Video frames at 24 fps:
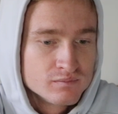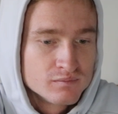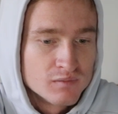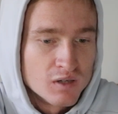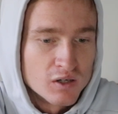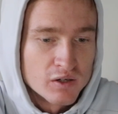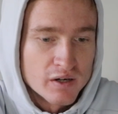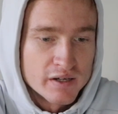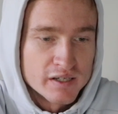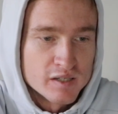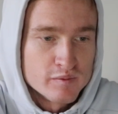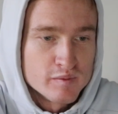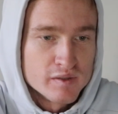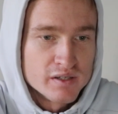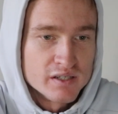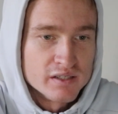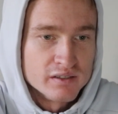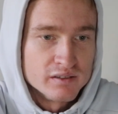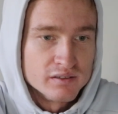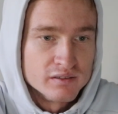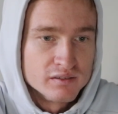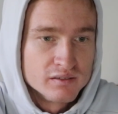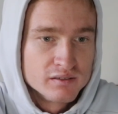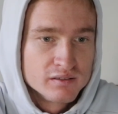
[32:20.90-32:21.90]
Okay, give me a
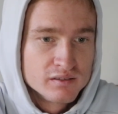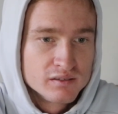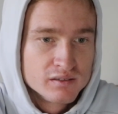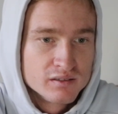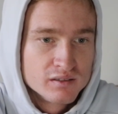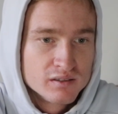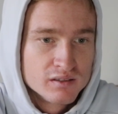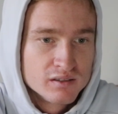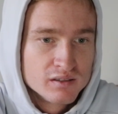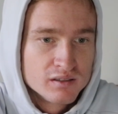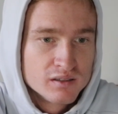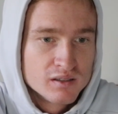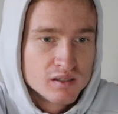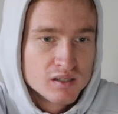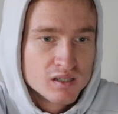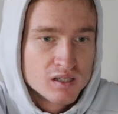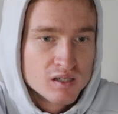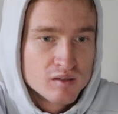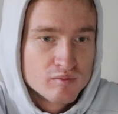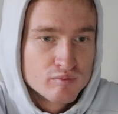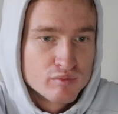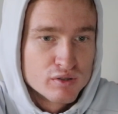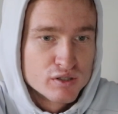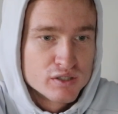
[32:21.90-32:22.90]
hint.
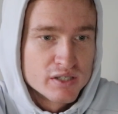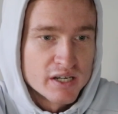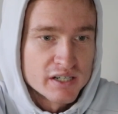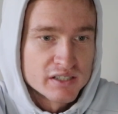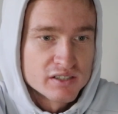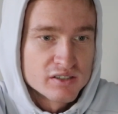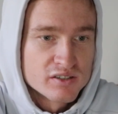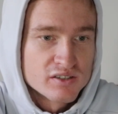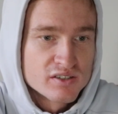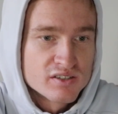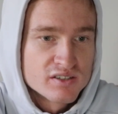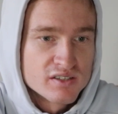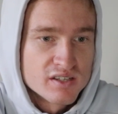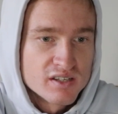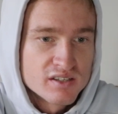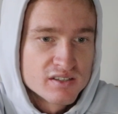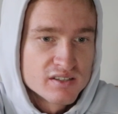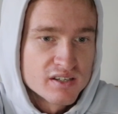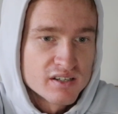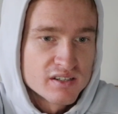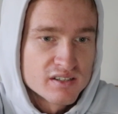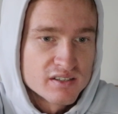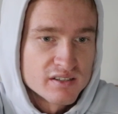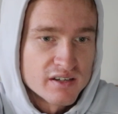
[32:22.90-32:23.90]
Protect your
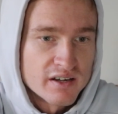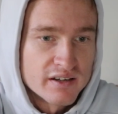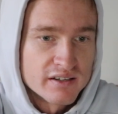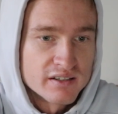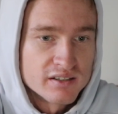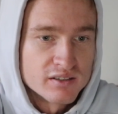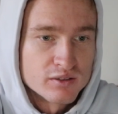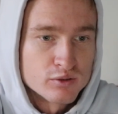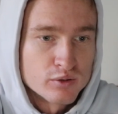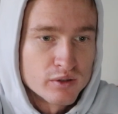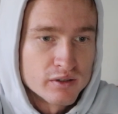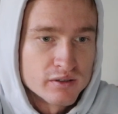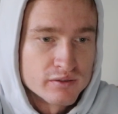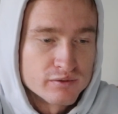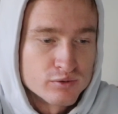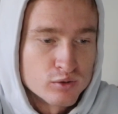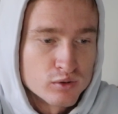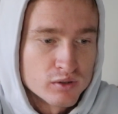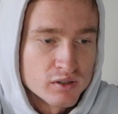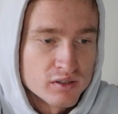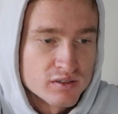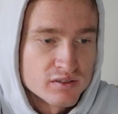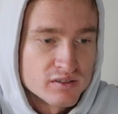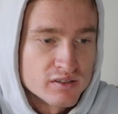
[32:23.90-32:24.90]
c6 knight and throw in a
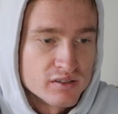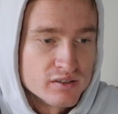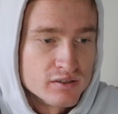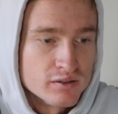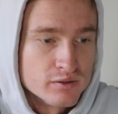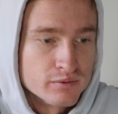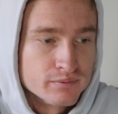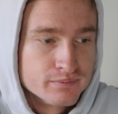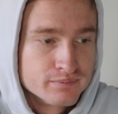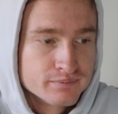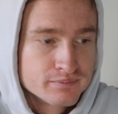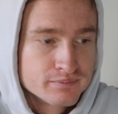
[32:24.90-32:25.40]
fork on c2.